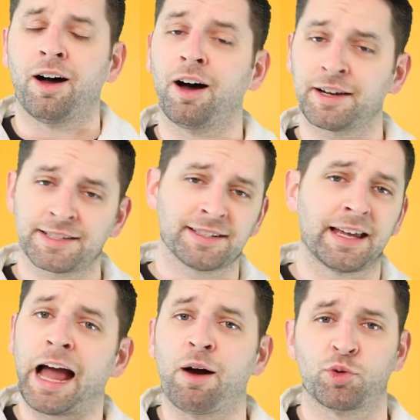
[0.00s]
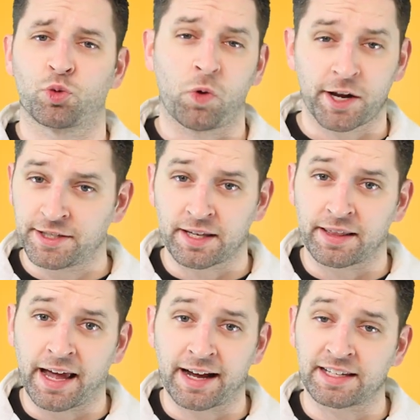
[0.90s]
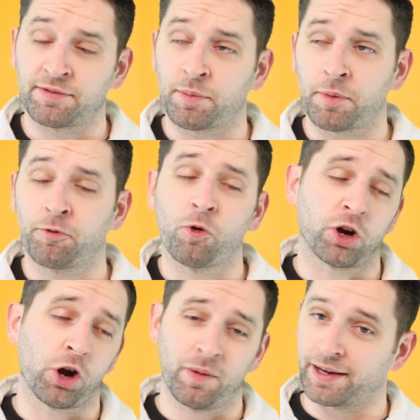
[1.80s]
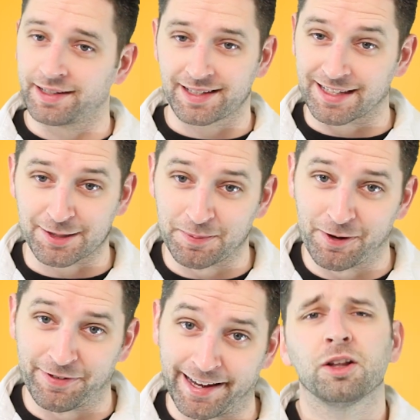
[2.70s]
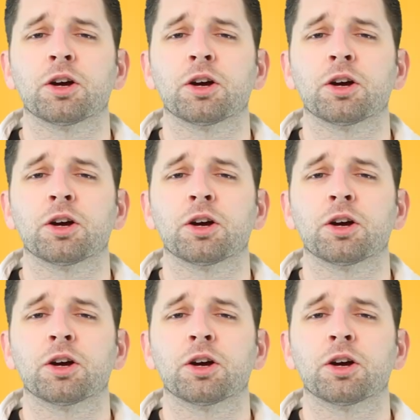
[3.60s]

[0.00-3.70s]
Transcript: Honestly, I was wise to the act even before going into this movie.